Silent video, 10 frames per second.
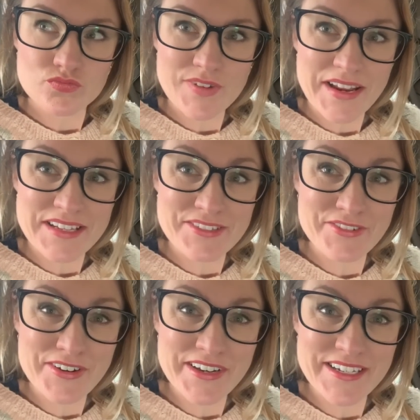It's
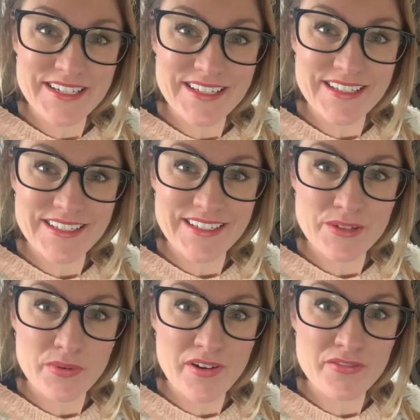Friday.
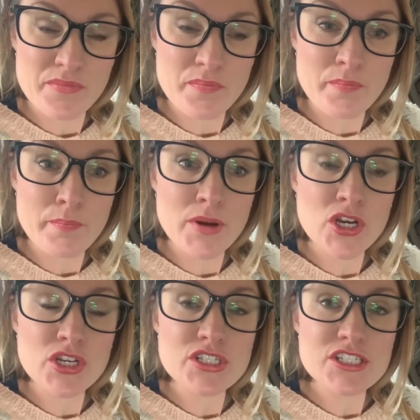We're having
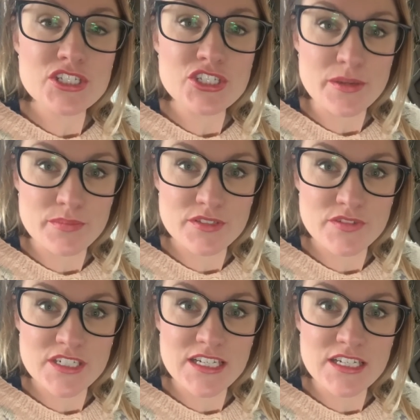burgers and chips for
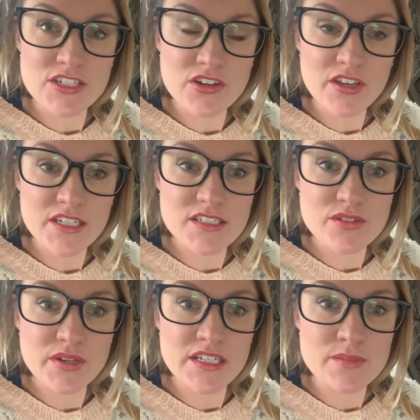tea tonight, so
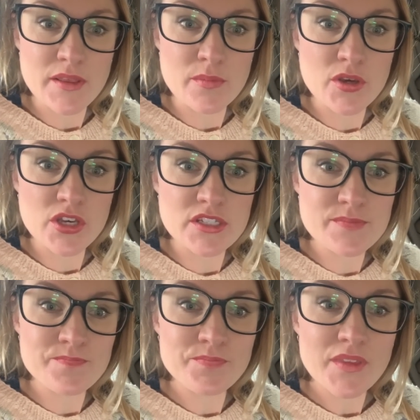I need to make the burgers
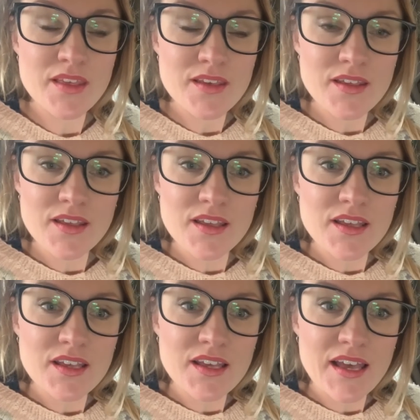
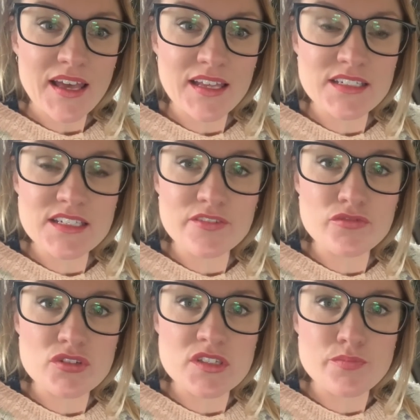and
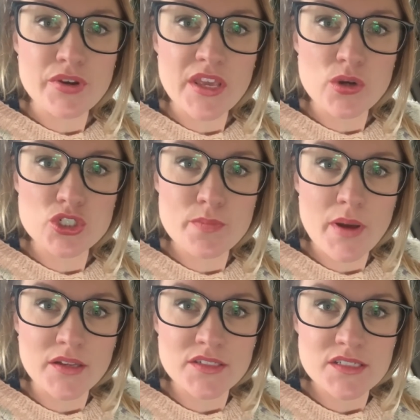defrost the brioche
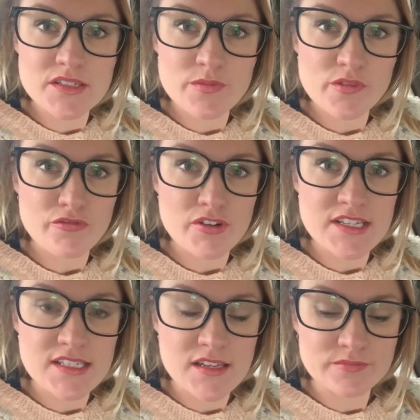buns from the
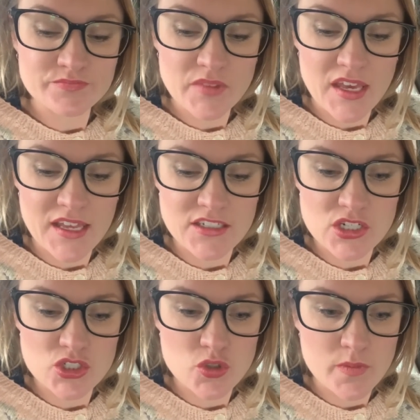freezer and
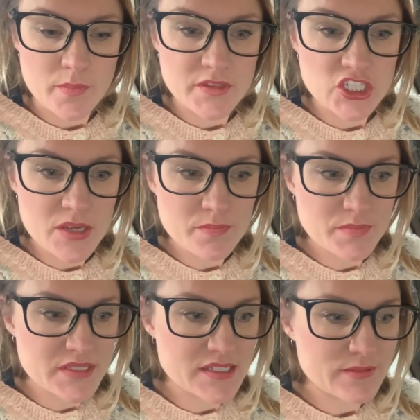chop up the
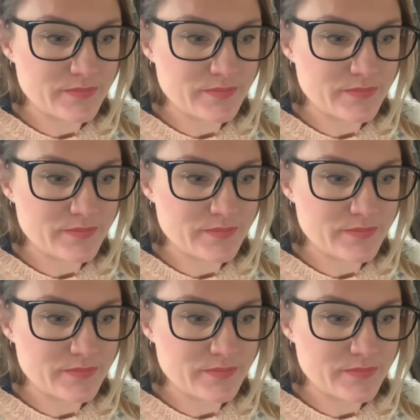chips.